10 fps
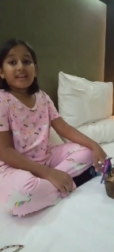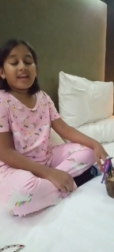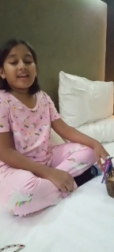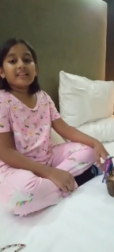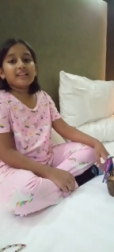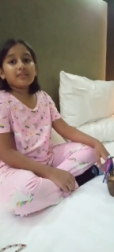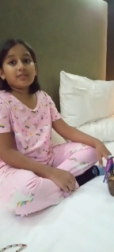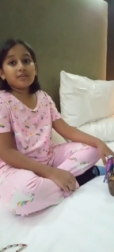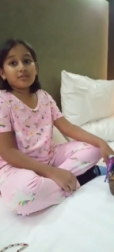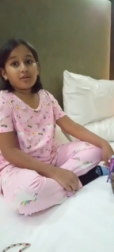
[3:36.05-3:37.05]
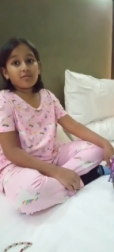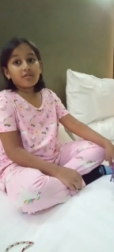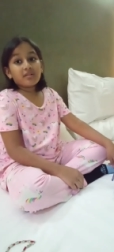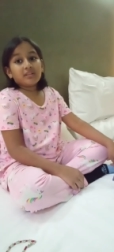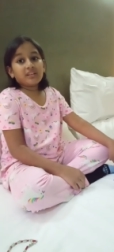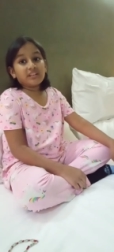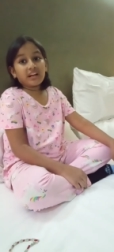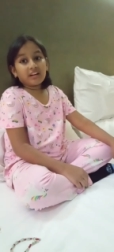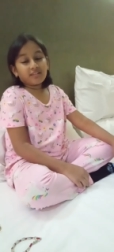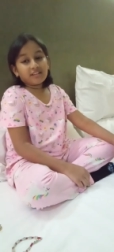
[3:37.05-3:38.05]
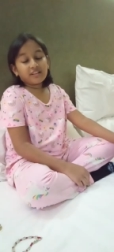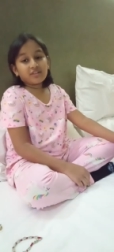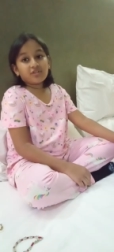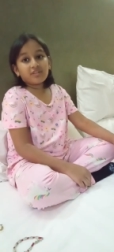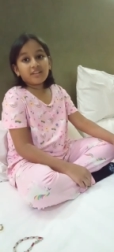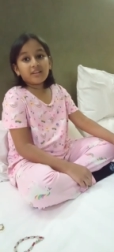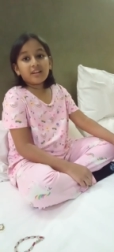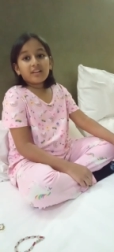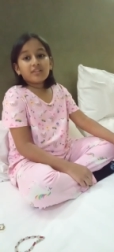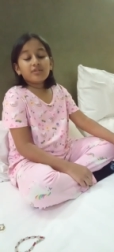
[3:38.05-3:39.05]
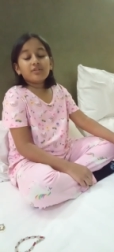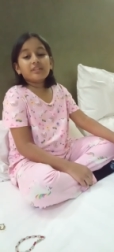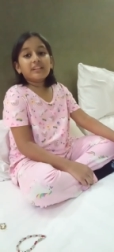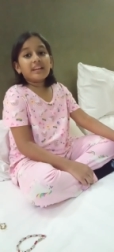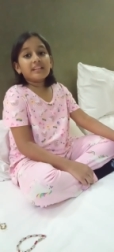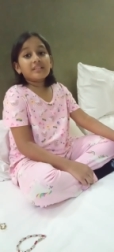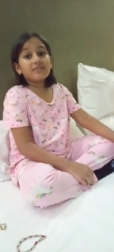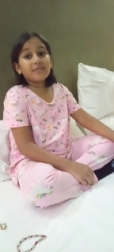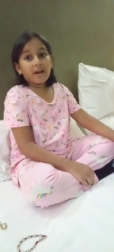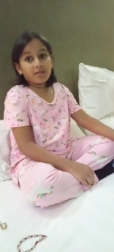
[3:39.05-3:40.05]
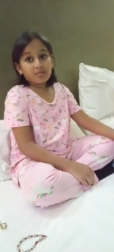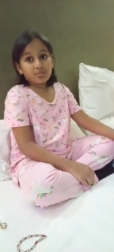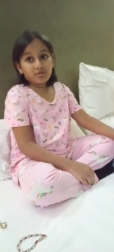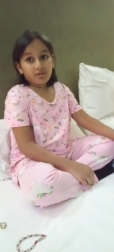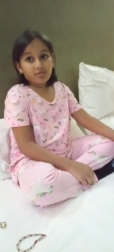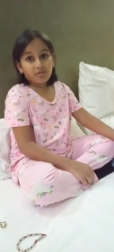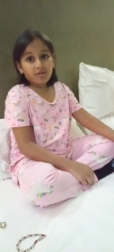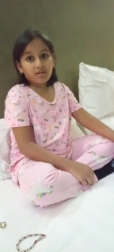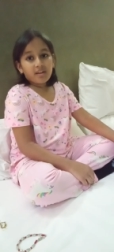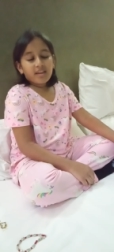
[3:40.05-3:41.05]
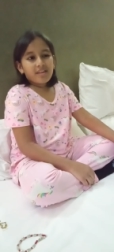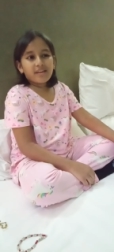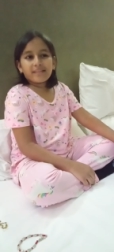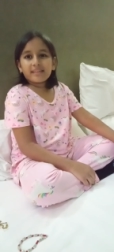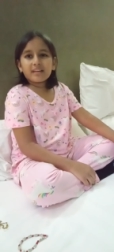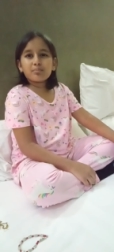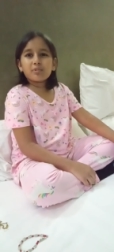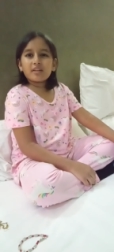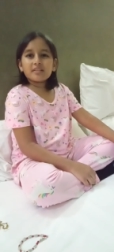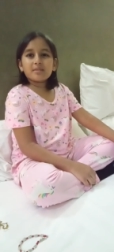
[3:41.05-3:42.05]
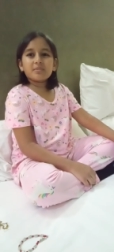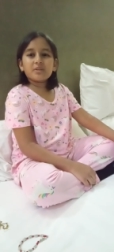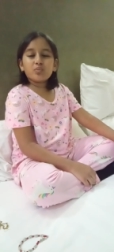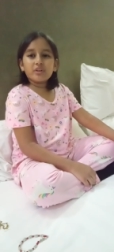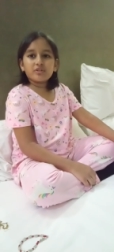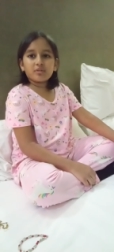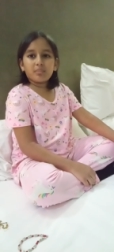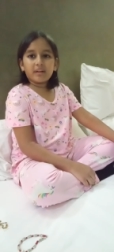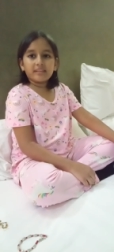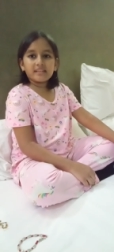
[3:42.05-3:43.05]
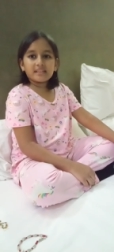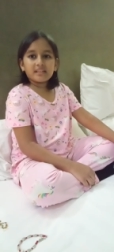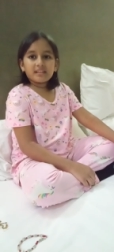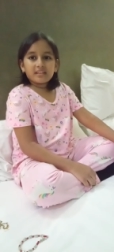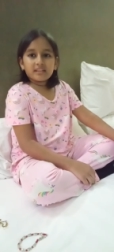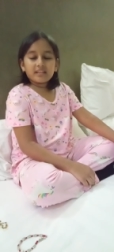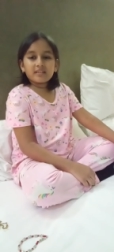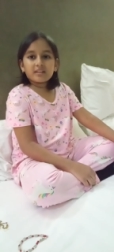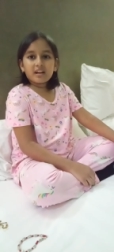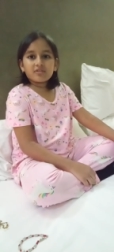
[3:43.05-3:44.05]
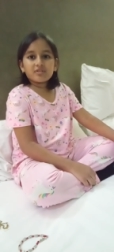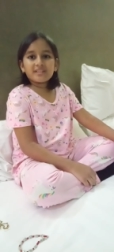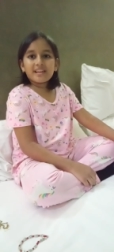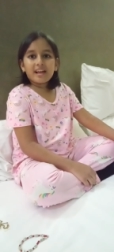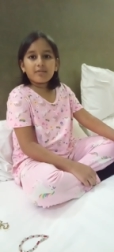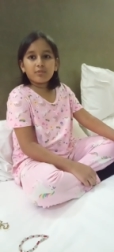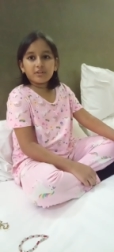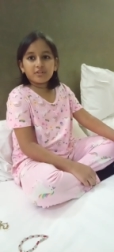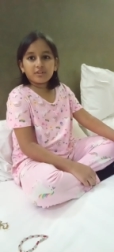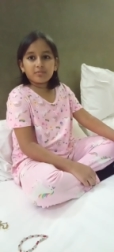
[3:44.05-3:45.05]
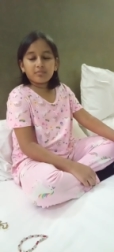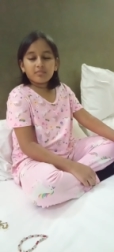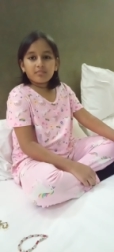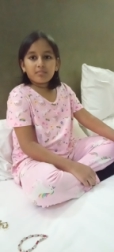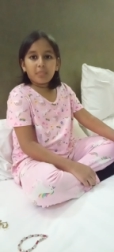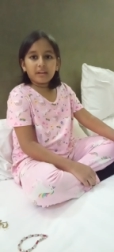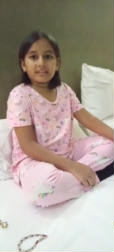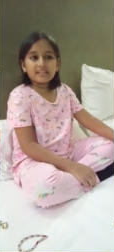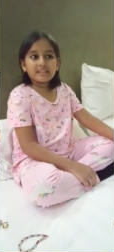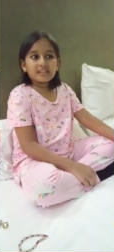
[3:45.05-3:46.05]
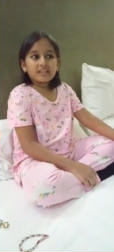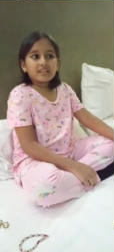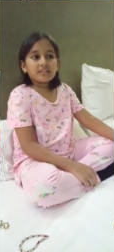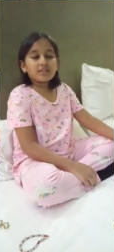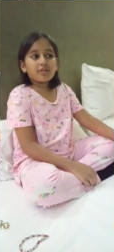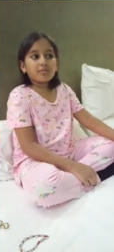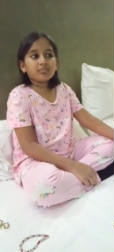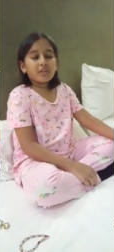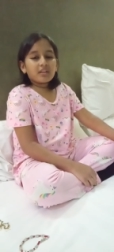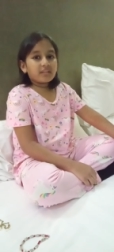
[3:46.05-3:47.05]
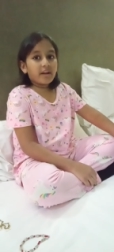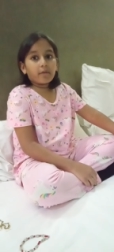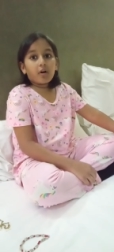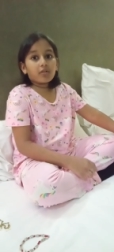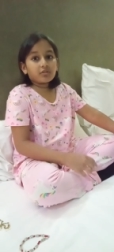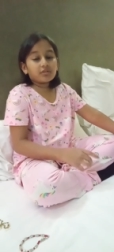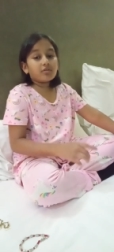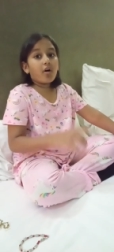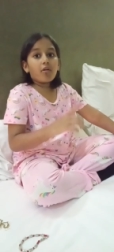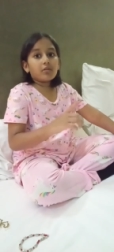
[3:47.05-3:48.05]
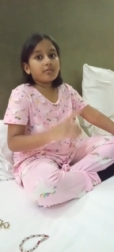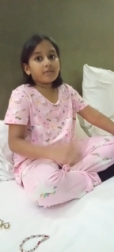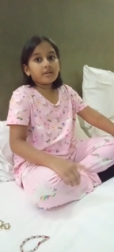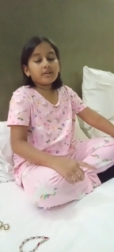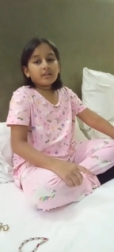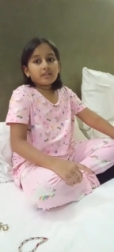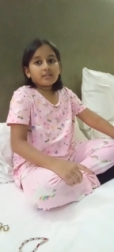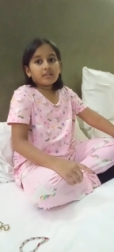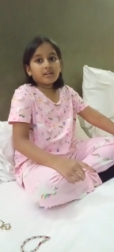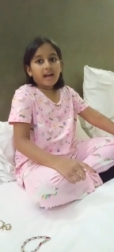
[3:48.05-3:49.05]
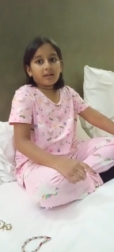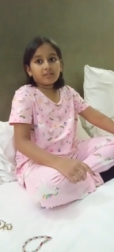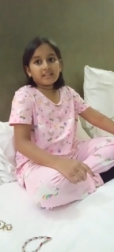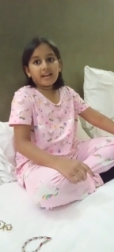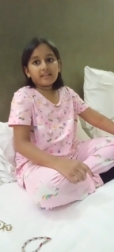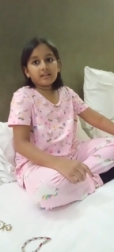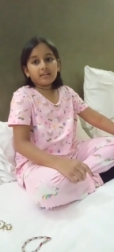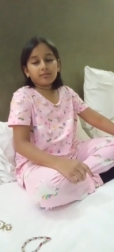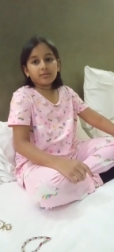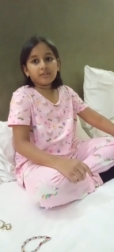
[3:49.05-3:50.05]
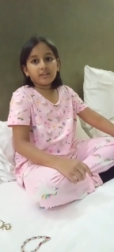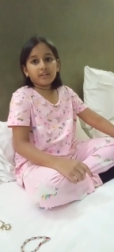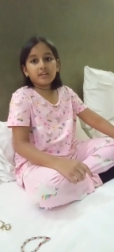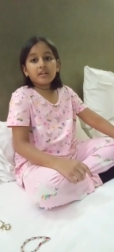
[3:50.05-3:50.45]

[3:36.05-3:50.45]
And if you know the jacaranda tree, you know that it's very beautiful. And I think it blossoms in winter months, in countries that have winter months. So they were also all over the outside of the